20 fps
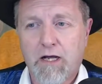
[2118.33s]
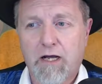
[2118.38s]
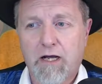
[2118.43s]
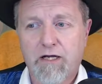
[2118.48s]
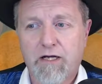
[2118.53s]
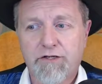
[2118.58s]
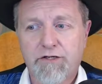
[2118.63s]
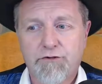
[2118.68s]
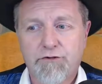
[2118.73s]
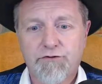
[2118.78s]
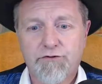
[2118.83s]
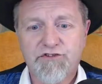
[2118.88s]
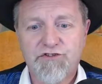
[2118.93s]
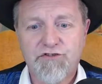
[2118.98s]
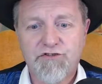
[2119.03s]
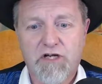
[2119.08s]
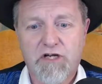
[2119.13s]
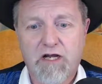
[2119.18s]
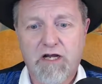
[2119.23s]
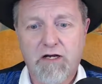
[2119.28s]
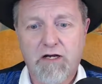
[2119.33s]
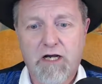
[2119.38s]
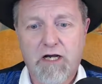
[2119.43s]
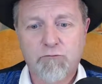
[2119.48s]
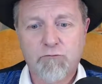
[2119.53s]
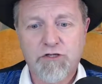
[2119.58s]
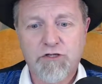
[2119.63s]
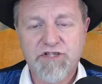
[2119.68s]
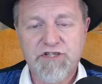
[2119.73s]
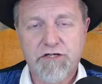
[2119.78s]

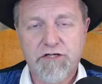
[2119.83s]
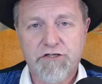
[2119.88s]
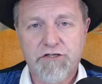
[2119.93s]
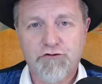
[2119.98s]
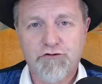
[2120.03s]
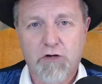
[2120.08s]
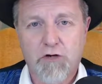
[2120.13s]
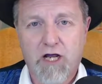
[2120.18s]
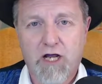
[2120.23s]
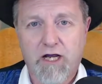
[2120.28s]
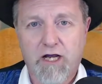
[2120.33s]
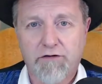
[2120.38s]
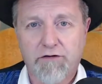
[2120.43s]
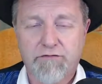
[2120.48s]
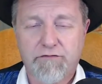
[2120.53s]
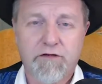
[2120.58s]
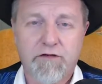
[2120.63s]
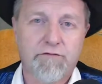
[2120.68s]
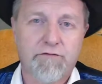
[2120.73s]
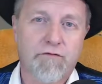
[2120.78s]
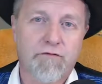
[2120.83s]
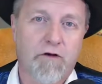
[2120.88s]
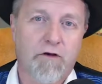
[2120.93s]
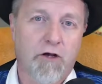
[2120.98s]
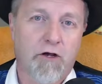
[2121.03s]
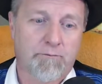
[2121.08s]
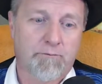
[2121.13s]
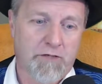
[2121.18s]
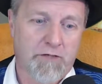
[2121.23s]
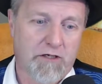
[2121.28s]
I once had to drive
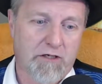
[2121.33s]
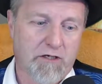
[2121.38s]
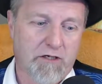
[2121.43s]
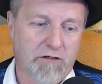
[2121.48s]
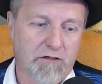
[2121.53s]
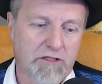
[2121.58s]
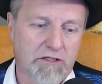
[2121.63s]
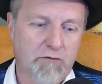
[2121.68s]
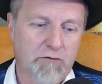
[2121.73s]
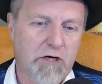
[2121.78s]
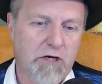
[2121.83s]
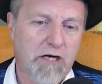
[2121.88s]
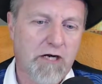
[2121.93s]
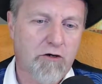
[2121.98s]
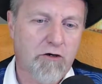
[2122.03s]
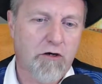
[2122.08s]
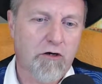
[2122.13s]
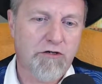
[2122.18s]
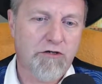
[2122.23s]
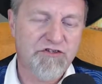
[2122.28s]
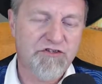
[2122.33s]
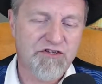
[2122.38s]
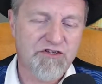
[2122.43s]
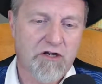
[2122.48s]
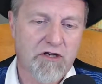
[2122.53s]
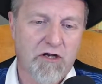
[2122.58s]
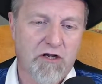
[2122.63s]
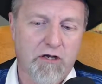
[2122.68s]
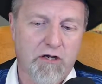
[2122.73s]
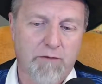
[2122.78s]
from Little Rock,
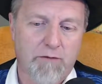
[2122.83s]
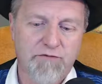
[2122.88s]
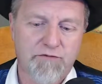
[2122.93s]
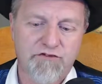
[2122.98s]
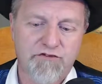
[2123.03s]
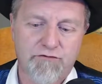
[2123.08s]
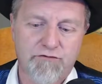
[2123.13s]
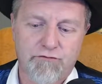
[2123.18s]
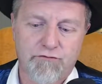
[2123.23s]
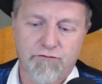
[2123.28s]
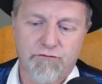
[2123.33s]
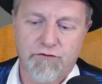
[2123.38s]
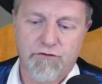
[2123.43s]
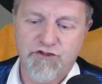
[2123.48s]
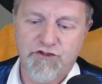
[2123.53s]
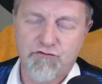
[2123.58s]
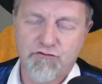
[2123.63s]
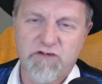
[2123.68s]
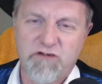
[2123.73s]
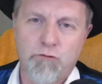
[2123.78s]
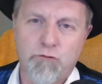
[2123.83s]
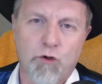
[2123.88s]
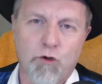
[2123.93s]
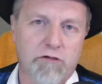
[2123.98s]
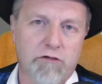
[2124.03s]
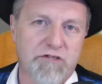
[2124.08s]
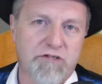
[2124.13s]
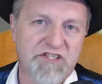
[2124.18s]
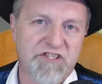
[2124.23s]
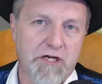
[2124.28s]
Arkansas, up to
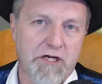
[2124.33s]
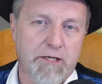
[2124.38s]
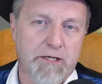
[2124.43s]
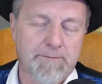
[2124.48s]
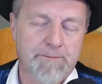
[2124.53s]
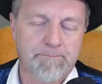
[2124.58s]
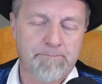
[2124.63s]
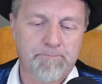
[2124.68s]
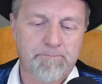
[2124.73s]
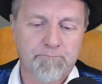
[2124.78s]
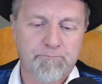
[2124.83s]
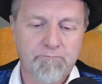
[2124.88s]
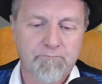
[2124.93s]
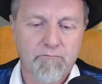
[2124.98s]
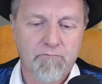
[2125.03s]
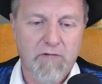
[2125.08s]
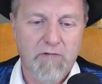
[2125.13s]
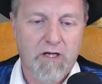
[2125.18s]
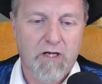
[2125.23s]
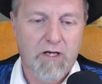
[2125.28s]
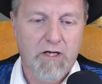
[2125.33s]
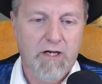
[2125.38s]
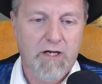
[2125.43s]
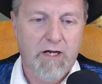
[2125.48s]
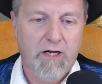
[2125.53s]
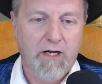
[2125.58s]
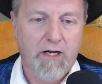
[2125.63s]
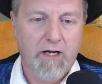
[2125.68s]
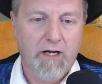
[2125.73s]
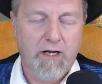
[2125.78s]
Shreveport, Louisiana.
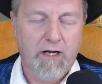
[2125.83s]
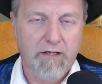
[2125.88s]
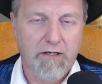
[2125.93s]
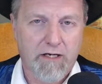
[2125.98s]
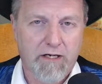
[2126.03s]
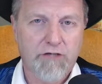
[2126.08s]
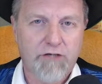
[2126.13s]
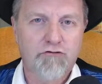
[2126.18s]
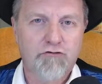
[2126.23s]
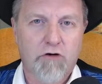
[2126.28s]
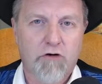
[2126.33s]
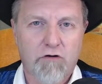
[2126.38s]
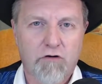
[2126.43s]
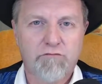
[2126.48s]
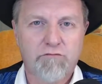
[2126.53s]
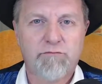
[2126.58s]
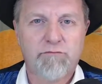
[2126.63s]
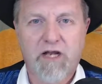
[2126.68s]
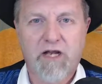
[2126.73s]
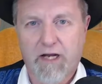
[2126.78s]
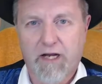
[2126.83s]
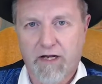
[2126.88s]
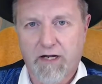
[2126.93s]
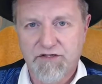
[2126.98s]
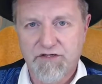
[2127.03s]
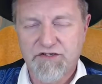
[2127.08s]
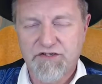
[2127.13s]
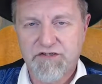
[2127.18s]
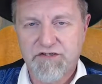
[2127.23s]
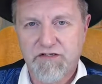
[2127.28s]
And I drove
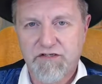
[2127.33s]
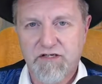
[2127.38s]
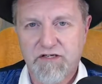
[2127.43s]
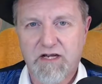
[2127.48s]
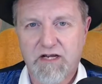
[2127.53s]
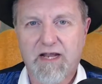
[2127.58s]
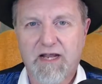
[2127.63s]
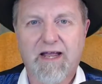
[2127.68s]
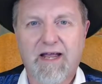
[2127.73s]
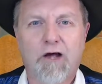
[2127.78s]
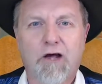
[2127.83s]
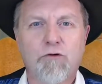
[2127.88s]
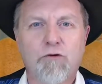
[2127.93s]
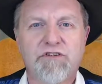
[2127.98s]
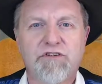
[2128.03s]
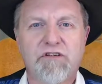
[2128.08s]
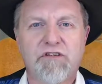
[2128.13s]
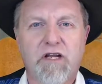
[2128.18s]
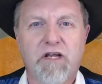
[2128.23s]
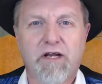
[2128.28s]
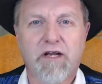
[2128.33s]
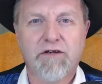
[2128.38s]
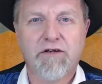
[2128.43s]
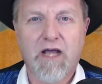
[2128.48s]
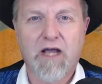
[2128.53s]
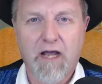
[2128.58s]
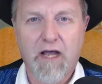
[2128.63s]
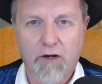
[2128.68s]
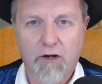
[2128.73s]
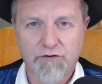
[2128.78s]
past out
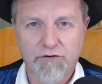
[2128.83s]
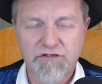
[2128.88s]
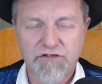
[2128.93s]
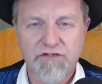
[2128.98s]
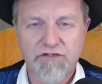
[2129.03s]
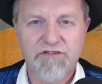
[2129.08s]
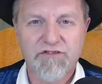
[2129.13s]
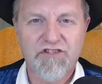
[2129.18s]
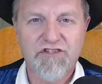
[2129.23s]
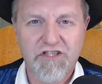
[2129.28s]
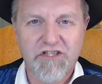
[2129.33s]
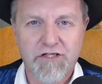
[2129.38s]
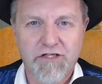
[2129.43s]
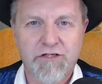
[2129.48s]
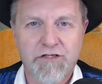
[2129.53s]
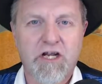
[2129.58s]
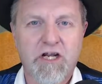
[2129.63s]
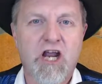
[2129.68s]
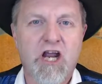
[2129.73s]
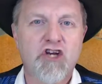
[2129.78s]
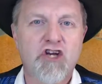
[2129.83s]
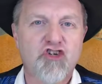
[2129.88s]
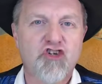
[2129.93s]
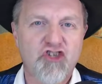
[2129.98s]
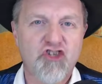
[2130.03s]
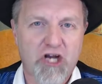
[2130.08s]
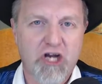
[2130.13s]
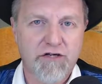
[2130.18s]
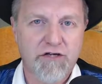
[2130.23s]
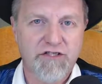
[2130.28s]
and out tin
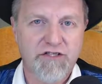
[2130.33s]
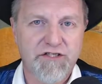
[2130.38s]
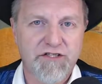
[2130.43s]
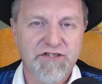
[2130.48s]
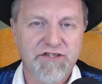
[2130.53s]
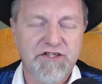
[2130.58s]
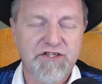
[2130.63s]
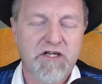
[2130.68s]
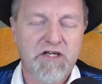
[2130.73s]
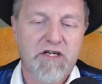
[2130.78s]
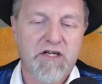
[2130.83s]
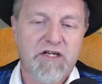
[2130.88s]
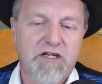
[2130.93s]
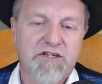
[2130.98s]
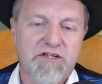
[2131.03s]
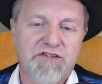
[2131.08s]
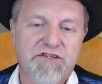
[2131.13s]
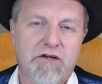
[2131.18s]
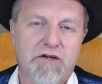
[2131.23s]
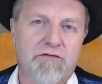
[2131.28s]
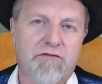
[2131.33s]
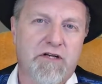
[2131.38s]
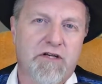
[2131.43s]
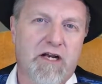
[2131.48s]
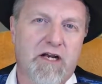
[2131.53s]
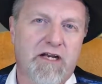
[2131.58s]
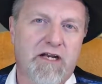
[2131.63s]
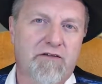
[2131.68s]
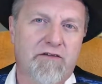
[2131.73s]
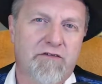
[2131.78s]
shanties, stuff
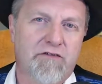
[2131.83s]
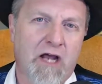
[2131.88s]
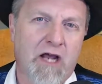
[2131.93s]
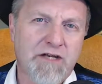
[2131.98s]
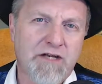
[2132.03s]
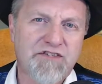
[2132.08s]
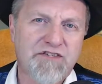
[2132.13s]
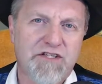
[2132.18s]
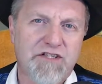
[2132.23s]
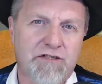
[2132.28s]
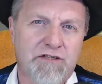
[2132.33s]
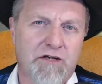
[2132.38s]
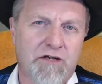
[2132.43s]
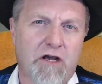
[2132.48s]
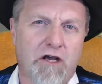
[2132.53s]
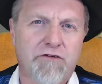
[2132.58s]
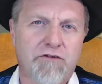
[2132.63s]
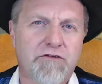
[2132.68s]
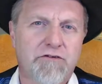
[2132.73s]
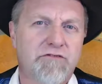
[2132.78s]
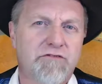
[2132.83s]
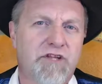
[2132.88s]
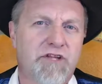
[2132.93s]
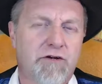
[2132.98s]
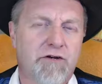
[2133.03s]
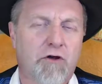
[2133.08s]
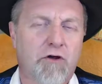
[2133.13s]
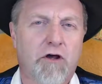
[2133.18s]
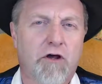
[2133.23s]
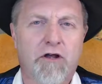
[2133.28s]
that I have not seen other
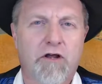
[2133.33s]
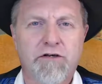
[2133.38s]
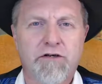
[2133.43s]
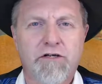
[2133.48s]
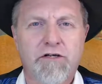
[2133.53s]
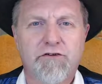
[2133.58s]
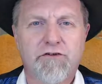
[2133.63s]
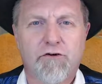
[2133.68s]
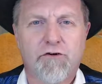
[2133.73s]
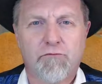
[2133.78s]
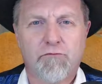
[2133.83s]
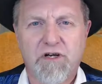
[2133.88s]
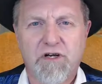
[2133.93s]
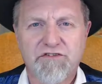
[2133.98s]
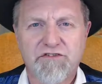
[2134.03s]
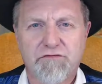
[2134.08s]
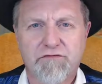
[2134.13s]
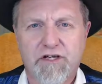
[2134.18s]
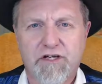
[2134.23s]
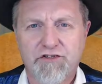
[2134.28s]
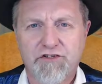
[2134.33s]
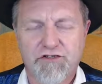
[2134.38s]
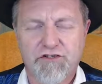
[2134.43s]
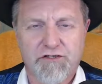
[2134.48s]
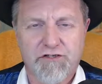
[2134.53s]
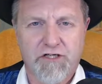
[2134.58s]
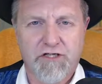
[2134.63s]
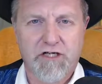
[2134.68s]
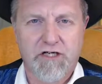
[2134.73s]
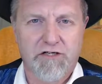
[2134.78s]
than on the
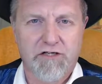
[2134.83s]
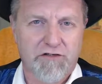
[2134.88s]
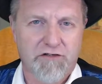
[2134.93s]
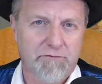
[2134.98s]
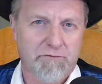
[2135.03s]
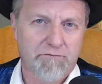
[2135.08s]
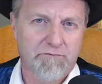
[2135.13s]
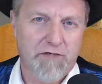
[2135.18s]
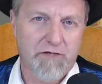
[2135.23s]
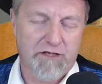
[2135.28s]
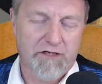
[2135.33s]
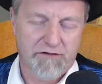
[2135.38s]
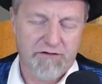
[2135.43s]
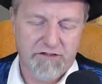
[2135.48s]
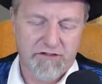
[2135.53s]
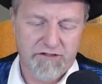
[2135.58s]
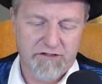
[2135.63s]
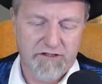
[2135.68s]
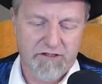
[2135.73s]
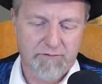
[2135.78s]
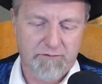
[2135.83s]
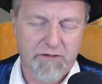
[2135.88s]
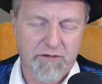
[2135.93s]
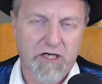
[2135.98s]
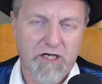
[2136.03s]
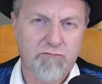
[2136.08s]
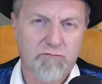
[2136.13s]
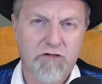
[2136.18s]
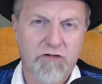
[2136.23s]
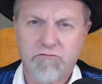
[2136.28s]
reservation at the
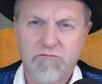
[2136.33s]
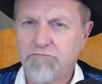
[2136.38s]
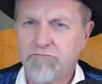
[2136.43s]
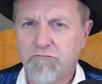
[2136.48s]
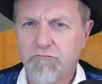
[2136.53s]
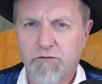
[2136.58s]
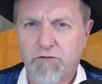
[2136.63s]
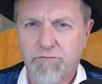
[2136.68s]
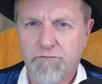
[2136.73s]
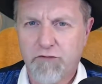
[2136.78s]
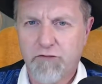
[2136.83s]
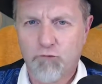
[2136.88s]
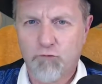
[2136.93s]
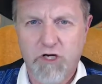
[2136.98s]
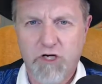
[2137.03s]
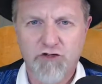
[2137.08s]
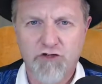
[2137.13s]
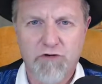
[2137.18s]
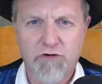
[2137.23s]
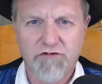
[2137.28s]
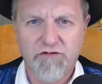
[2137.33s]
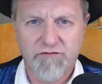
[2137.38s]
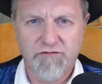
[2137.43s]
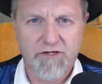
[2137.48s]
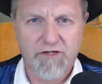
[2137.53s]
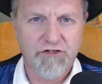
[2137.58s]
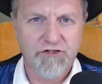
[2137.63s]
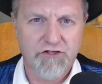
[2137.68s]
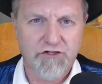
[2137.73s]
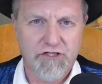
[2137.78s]
Pine Ridge
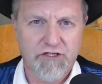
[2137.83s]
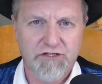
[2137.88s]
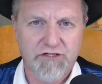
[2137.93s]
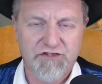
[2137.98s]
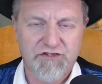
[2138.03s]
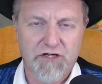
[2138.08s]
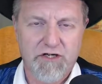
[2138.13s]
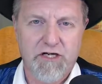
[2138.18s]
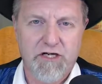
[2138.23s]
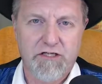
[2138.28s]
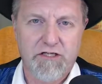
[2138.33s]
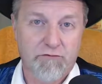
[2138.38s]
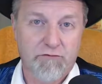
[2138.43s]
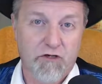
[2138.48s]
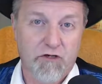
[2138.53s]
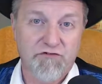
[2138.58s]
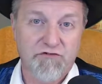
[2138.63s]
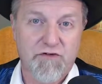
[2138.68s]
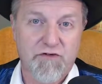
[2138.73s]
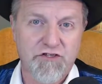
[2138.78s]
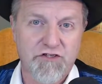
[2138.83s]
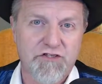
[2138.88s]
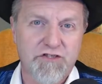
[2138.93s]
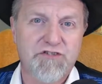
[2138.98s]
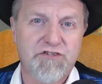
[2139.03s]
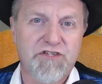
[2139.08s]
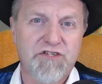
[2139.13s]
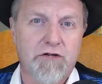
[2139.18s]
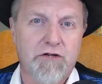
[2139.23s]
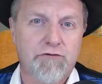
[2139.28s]
Reservation in Indian Reservation
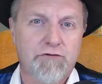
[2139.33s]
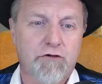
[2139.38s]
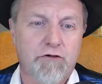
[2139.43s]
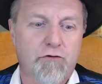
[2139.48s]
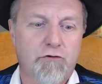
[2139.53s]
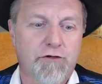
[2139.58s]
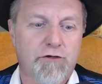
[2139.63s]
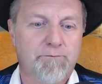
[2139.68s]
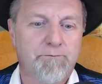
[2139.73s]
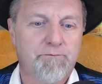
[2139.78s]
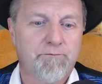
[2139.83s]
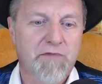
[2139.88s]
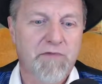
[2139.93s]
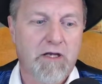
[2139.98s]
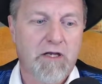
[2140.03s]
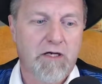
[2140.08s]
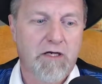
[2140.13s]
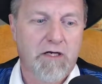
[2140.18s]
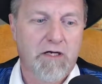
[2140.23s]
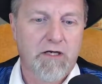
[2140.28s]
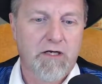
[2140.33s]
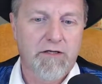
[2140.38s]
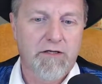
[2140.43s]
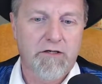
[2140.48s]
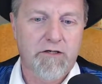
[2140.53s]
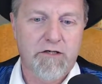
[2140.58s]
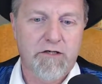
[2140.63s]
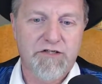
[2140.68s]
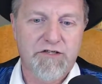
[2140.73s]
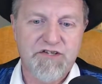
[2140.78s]
in South Dakota.
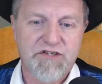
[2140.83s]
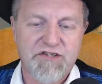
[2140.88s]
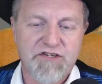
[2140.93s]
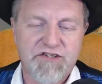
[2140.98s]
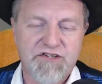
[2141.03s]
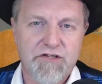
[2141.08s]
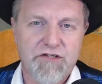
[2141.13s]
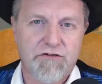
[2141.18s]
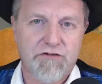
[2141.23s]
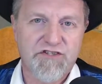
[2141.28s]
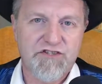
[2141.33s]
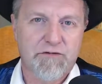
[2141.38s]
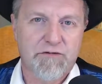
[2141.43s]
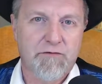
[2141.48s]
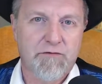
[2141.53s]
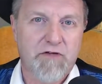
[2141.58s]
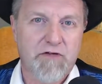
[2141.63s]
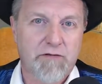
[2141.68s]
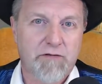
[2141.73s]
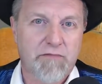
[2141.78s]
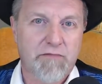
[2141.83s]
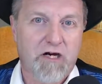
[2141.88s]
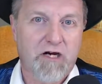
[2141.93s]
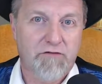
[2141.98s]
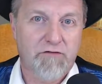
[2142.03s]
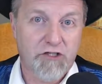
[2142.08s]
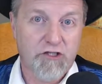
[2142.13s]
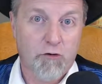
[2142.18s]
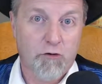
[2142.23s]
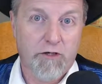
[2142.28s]
There is still some of that
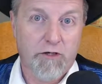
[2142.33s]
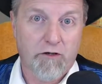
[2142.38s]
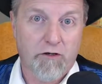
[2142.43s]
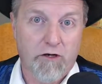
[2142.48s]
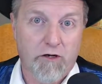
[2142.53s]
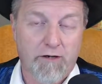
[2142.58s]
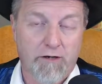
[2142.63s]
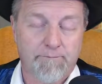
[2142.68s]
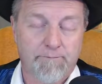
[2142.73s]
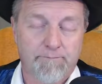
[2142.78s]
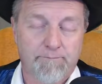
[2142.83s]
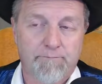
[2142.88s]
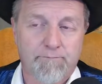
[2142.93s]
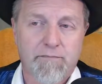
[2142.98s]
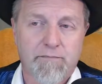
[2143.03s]
poverty going on.